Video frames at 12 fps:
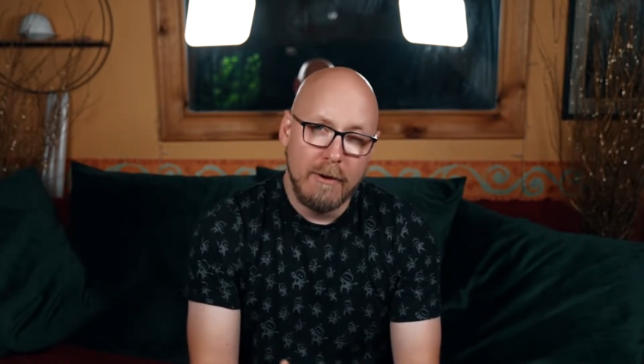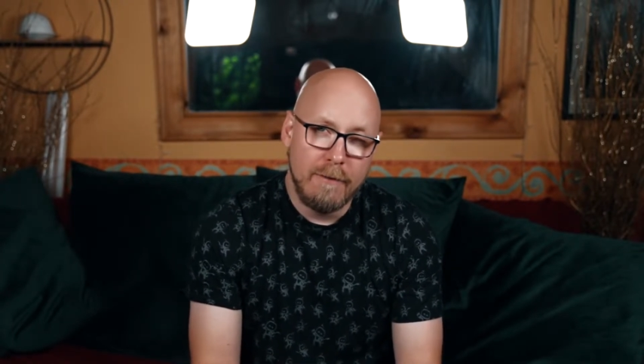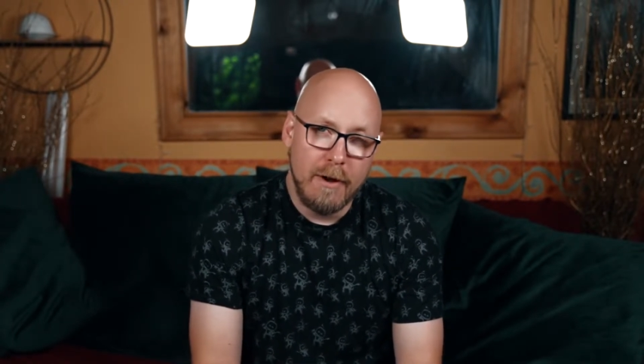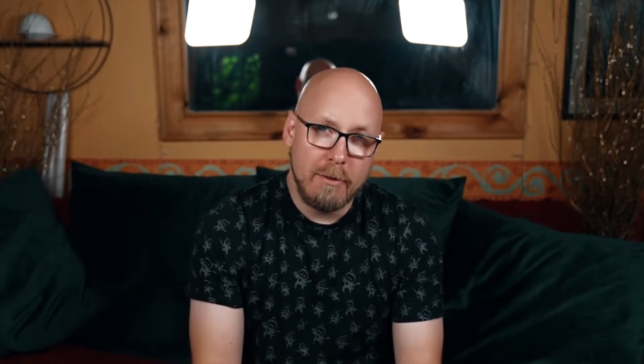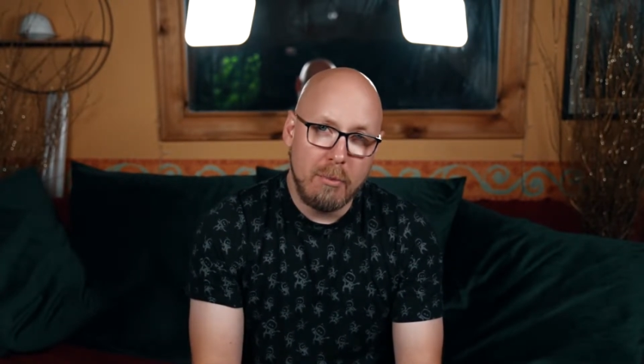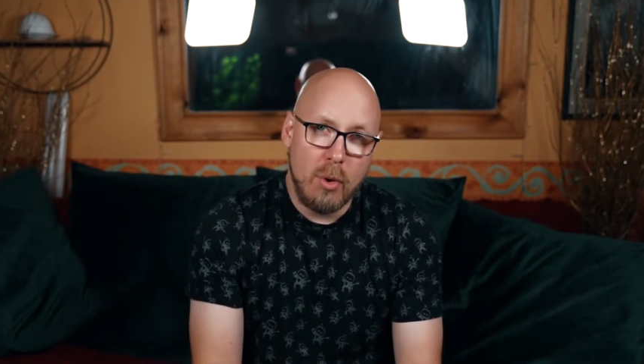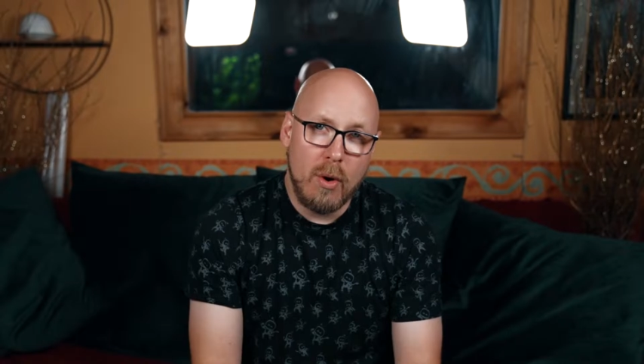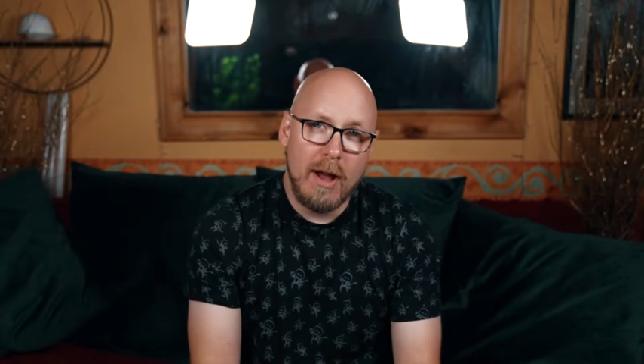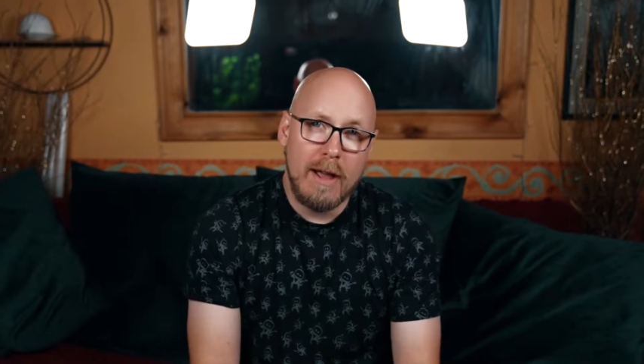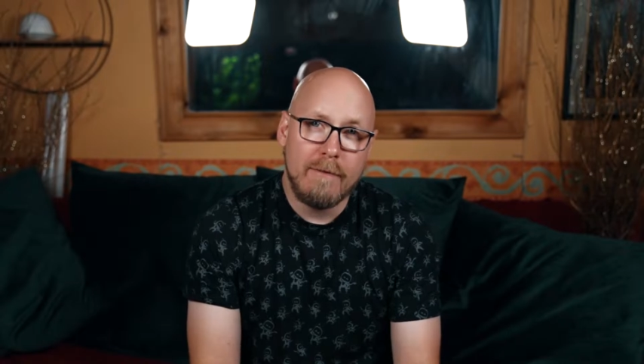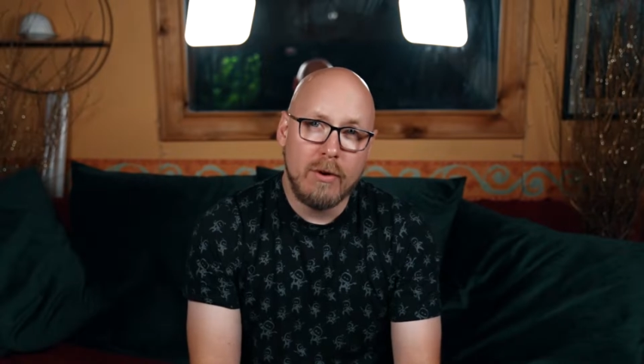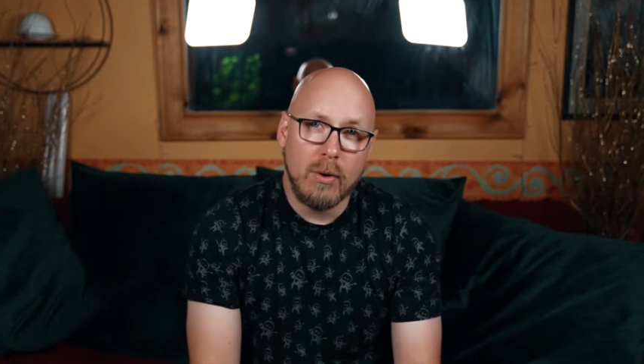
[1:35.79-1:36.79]
Furthermore,
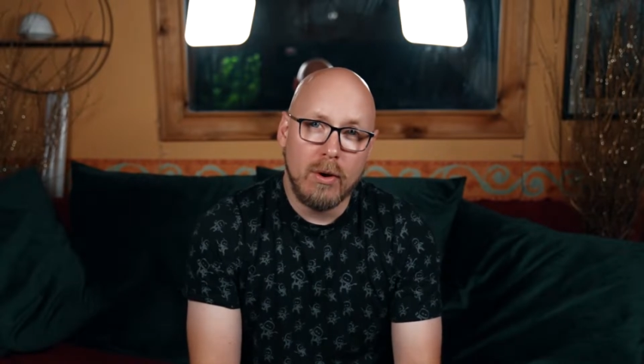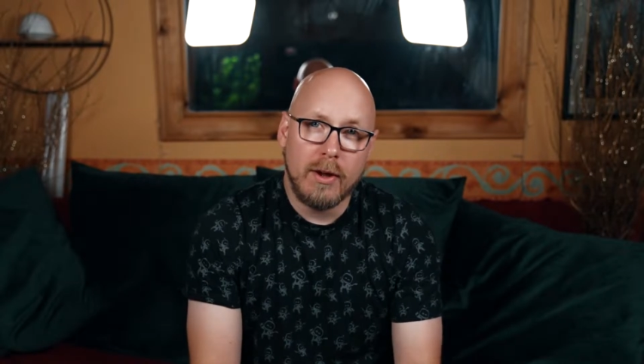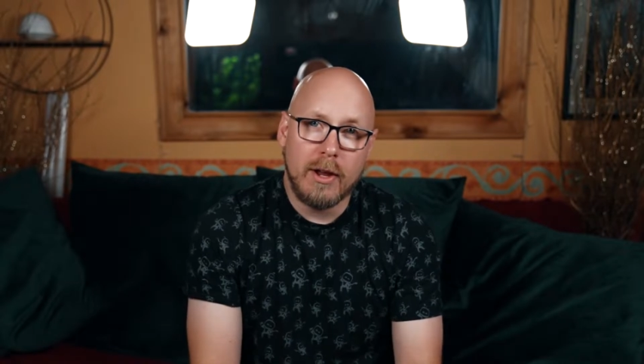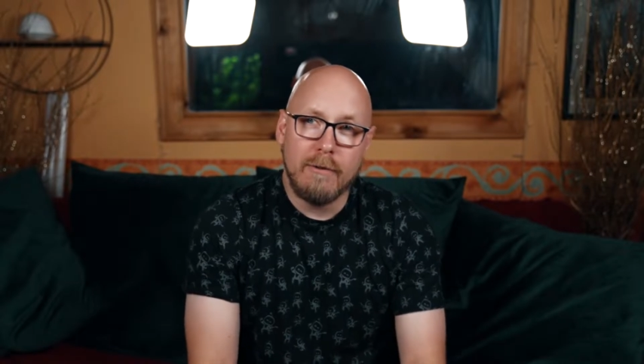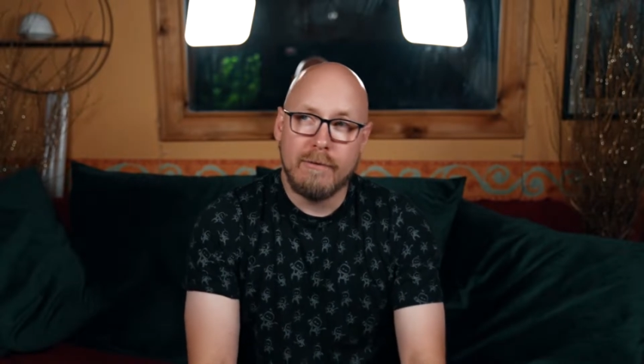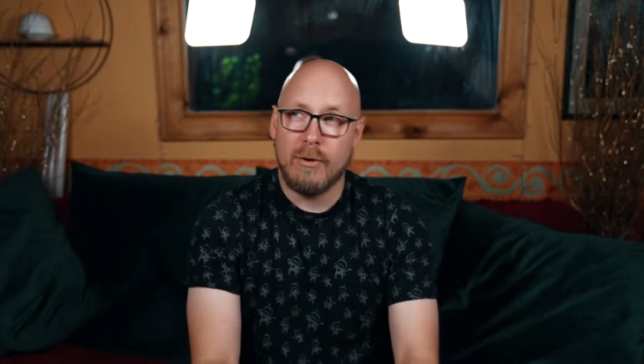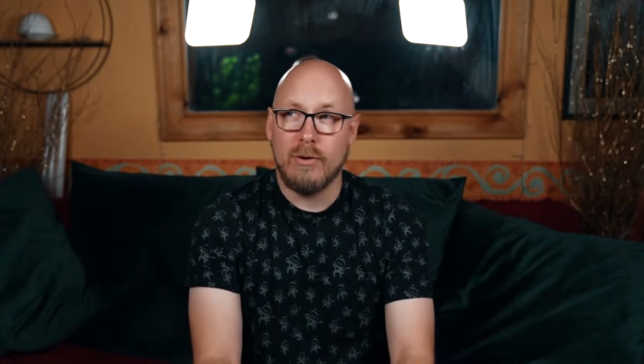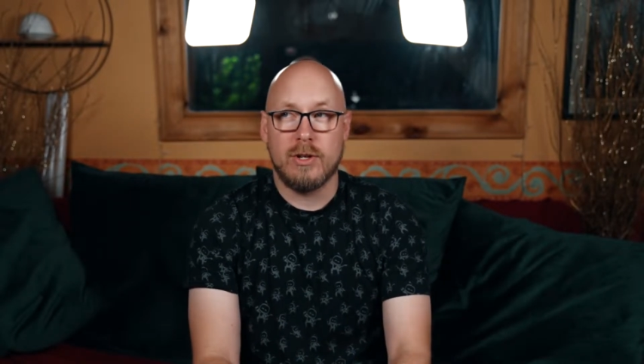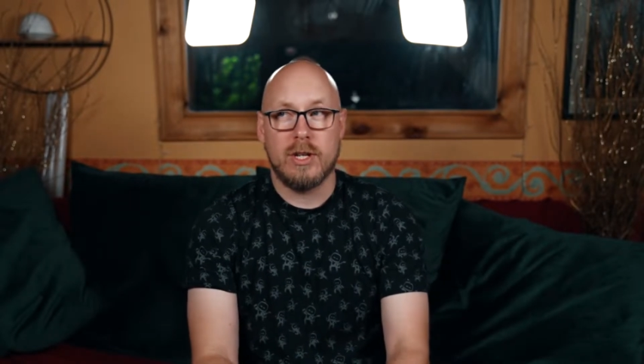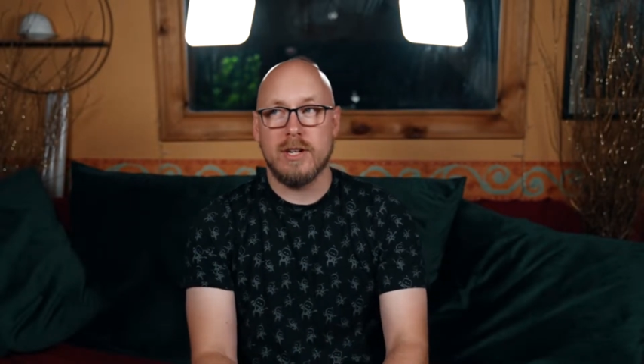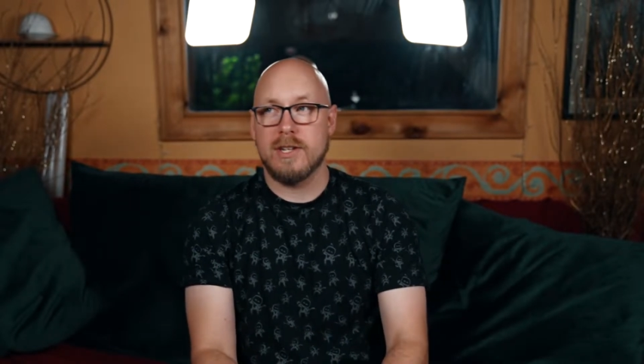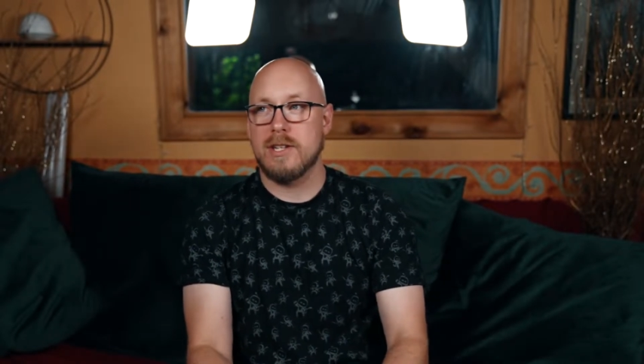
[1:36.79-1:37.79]
if you're looking for
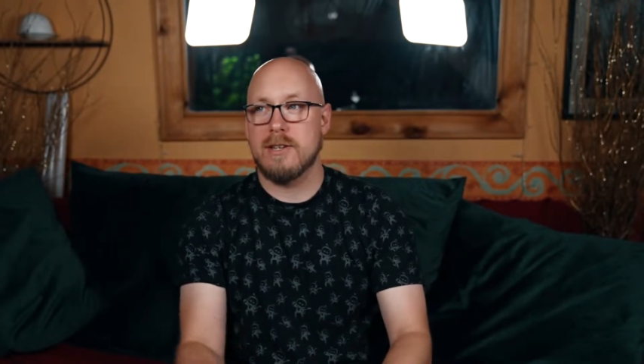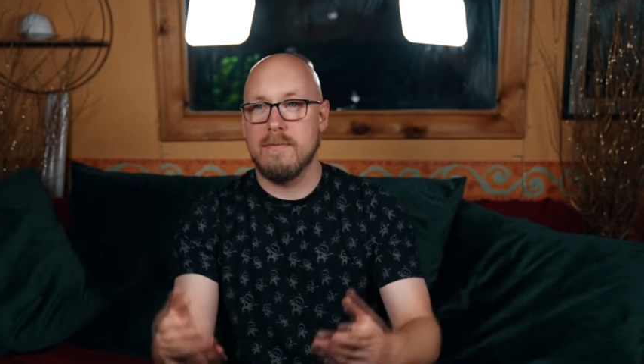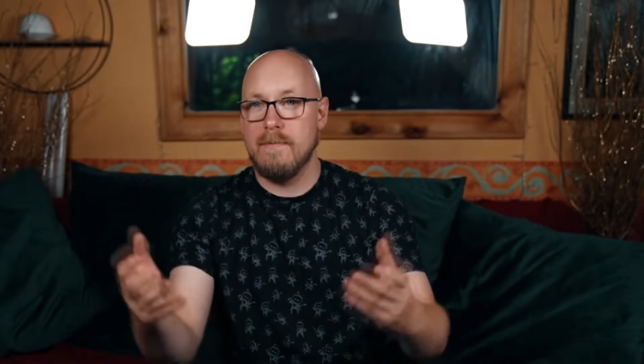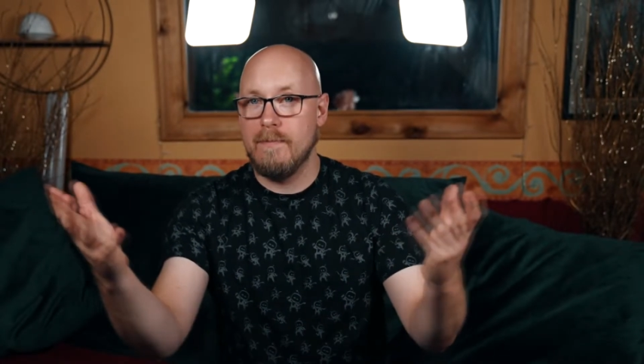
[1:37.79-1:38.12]
just